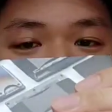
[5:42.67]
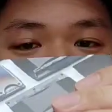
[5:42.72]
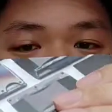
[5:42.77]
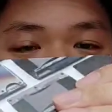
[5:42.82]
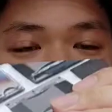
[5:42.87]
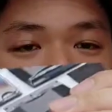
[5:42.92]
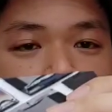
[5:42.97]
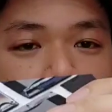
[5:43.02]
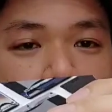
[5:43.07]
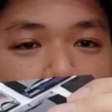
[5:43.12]

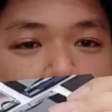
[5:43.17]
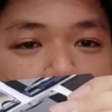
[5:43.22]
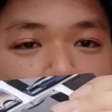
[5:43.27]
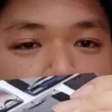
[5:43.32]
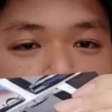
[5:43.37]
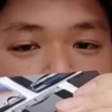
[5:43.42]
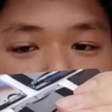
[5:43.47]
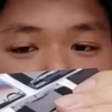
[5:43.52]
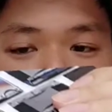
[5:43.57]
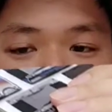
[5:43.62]
of the
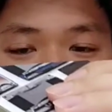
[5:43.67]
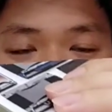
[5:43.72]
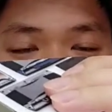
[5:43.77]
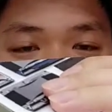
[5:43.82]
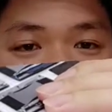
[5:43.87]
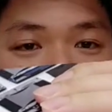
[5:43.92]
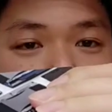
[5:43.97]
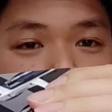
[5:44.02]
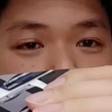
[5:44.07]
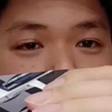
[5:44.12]
items. Let's
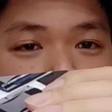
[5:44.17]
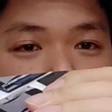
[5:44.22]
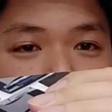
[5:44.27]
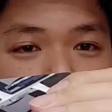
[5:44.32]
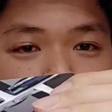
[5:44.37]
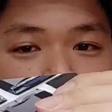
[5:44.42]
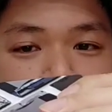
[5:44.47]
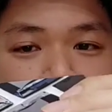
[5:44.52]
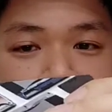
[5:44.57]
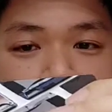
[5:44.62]
see that
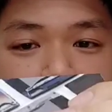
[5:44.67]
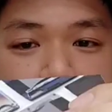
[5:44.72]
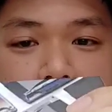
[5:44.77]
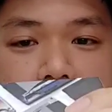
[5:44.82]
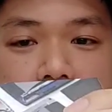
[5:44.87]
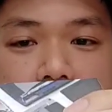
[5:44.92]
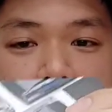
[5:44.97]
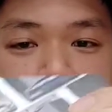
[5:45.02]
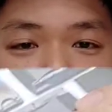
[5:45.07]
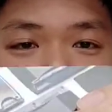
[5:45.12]
first.
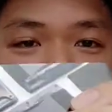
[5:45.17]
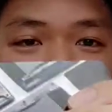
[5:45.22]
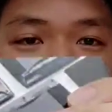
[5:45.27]
Okay,